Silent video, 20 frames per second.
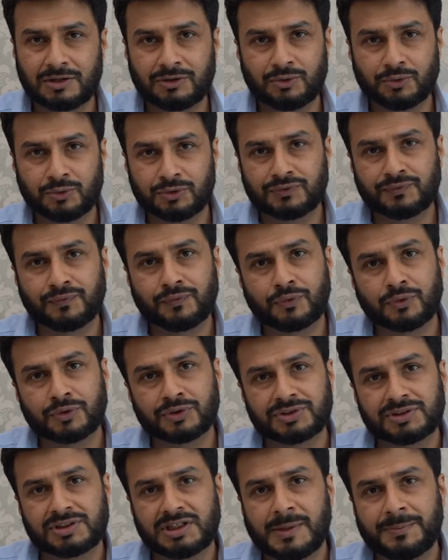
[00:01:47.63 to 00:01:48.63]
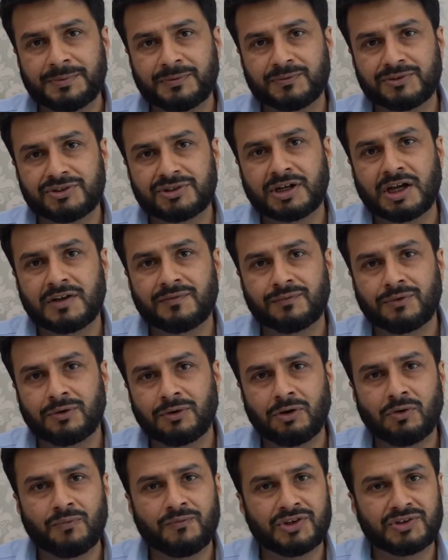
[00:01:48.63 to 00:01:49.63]
those 4 steps which I
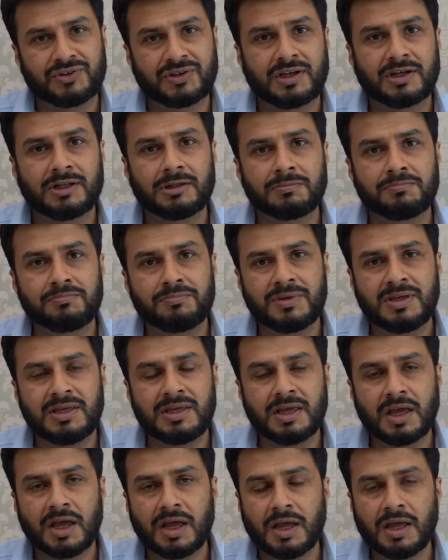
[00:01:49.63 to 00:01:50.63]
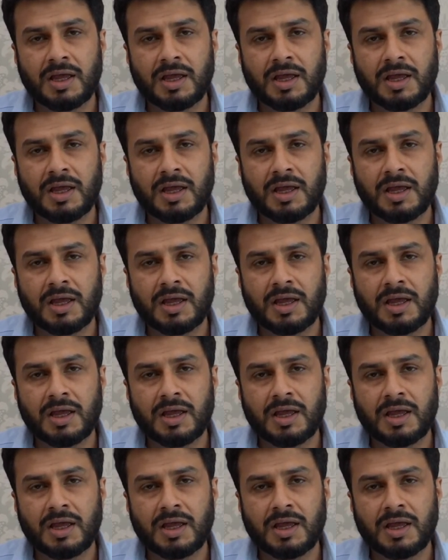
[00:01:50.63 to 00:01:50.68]
follow, which help me